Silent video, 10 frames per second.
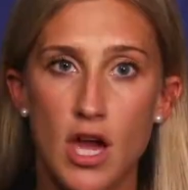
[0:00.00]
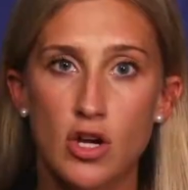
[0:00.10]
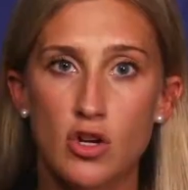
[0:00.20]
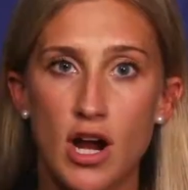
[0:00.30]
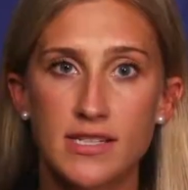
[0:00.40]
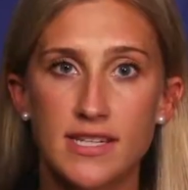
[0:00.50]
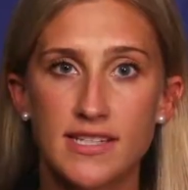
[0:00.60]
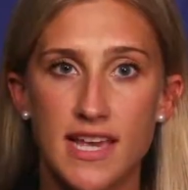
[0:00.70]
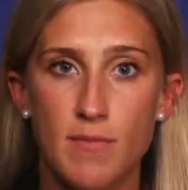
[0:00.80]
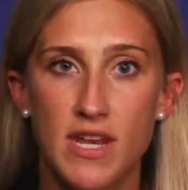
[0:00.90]

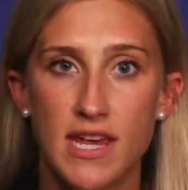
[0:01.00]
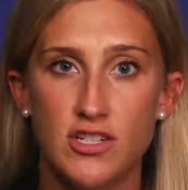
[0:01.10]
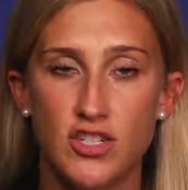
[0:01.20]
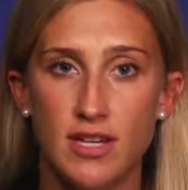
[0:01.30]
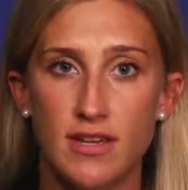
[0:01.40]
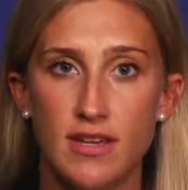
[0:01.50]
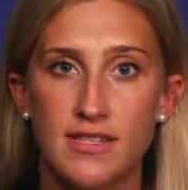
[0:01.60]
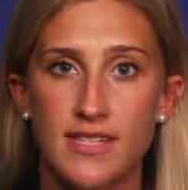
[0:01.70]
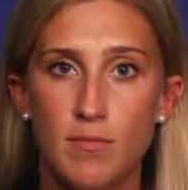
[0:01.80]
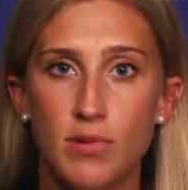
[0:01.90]
Cross-examination
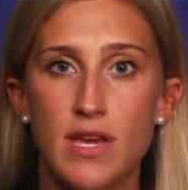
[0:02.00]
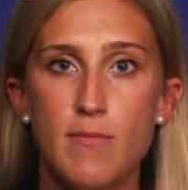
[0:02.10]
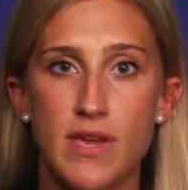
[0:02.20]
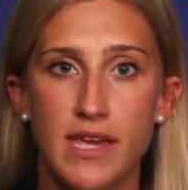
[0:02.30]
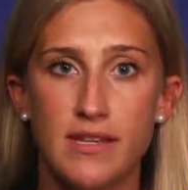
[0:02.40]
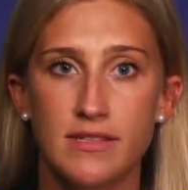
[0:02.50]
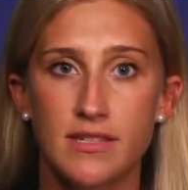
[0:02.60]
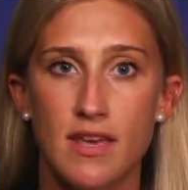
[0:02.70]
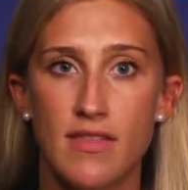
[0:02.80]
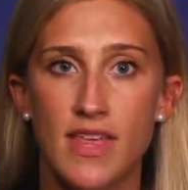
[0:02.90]
simply means